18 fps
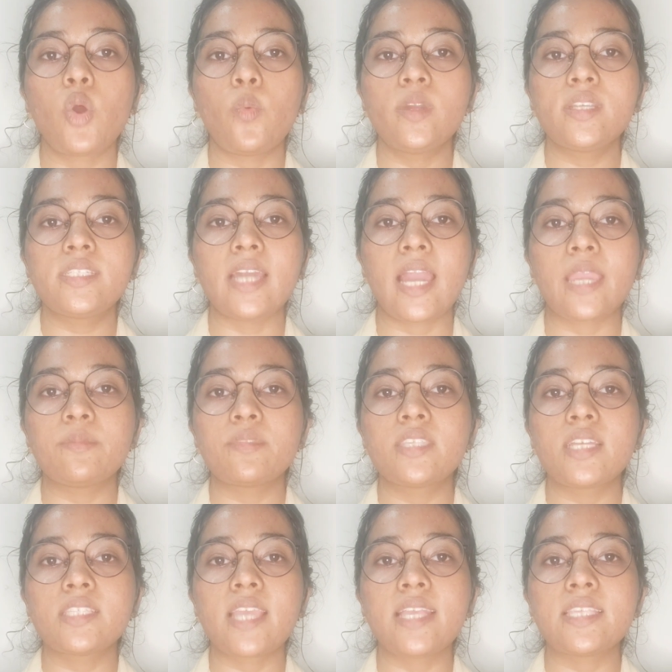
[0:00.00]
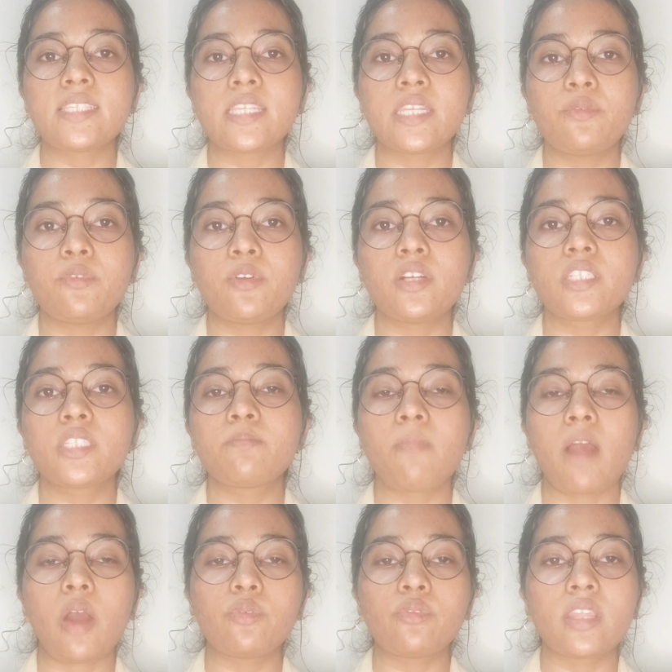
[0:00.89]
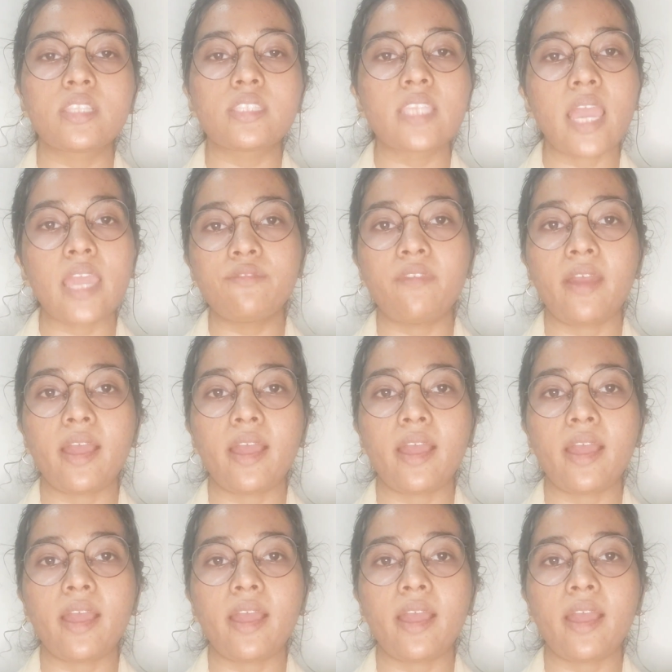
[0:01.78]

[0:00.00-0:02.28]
over time, such as rivers, mountains and